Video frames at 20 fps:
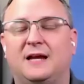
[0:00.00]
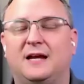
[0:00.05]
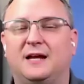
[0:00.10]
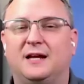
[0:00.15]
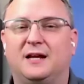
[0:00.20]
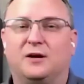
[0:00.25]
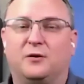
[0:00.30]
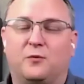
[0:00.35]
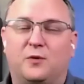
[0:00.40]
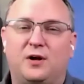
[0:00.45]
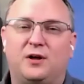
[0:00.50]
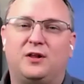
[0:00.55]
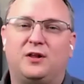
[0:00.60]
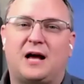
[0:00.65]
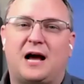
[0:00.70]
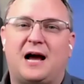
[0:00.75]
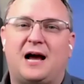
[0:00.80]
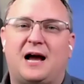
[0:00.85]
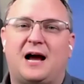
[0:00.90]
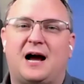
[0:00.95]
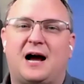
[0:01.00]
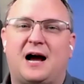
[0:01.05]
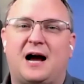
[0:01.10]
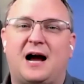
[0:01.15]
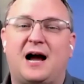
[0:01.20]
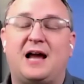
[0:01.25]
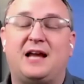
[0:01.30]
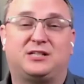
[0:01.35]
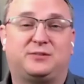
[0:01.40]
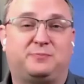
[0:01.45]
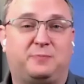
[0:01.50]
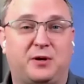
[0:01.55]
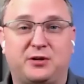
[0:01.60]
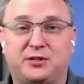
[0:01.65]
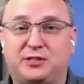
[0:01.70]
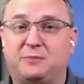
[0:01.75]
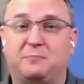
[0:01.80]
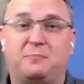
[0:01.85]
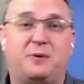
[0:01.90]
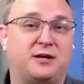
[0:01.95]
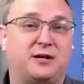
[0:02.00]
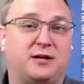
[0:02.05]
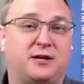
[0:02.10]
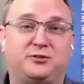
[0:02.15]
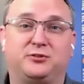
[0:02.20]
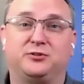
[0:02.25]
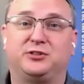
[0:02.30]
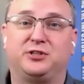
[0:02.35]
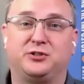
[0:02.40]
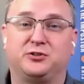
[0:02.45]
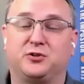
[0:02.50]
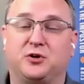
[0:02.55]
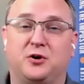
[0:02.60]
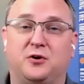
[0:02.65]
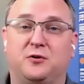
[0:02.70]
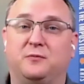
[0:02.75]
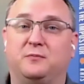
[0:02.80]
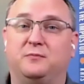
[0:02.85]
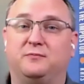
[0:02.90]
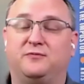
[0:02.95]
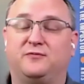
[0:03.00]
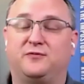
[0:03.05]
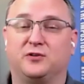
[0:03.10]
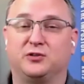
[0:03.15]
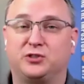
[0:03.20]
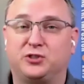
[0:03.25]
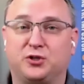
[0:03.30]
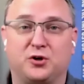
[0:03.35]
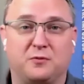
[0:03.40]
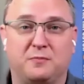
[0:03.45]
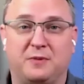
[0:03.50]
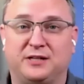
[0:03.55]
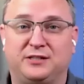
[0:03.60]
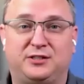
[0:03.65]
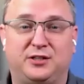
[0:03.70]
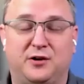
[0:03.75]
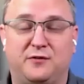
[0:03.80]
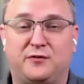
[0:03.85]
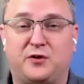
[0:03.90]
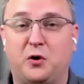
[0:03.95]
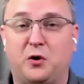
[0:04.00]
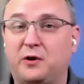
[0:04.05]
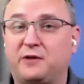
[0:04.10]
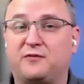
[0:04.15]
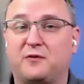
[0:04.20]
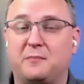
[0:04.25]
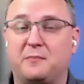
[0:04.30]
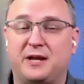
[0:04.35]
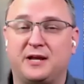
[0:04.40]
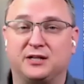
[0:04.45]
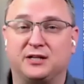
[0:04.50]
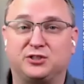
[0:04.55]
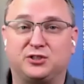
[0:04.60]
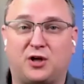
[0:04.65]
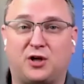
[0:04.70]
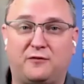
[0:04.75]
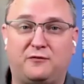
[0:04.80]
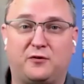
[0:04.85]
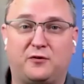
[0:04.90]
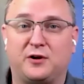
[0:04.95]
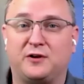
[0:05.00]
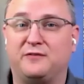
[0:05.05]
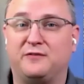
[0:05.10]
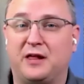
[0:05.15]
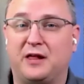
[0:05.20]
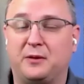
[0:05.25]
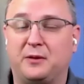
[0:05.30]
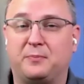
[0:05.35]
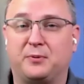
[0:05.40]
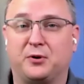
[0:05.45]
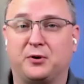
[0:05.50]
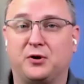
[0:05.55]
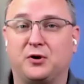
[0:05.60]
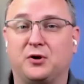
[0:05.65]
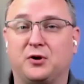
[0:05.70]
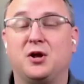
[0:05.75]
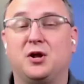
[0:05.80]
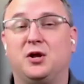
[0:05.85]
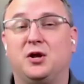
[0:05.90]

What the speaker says: Well, I experienced imposter syndrome for sure myself, going from being a software developer